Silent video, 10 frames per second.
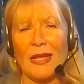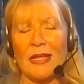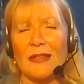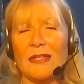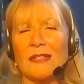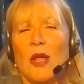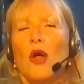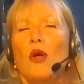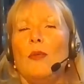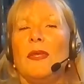this
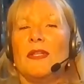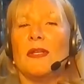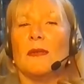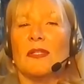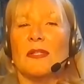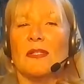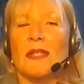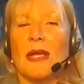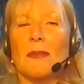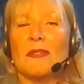opened him to the
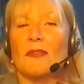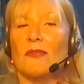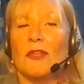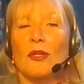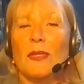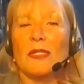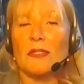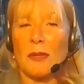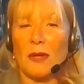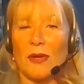depths of human
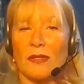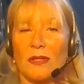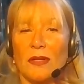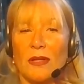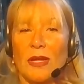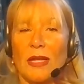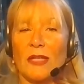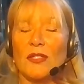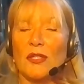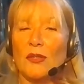spirit
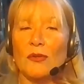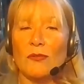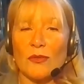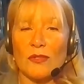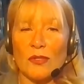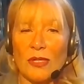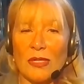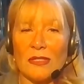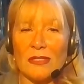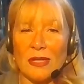and to universal
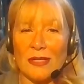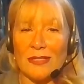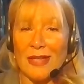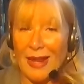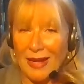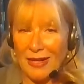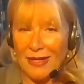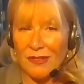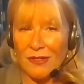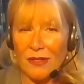insights
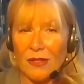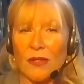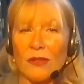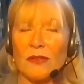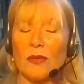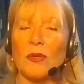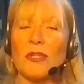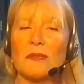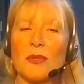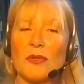and the
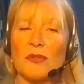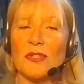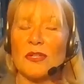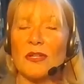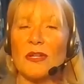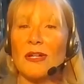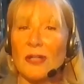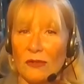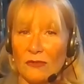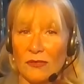whispers
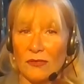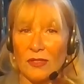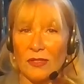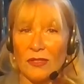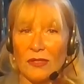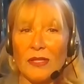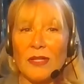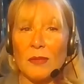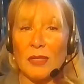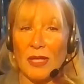of the
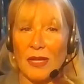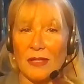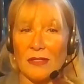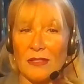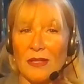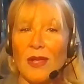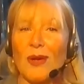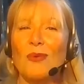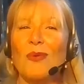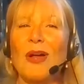Himalayas.
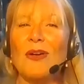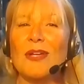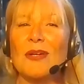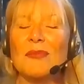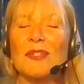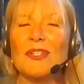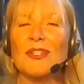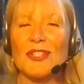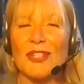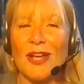Welcome to
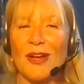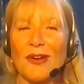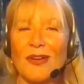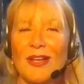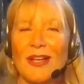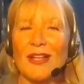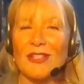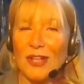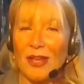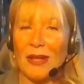the show,
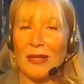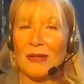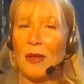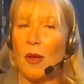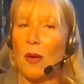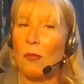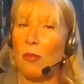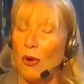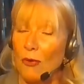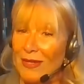Ajayan
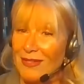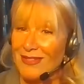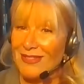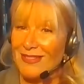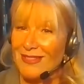Borys.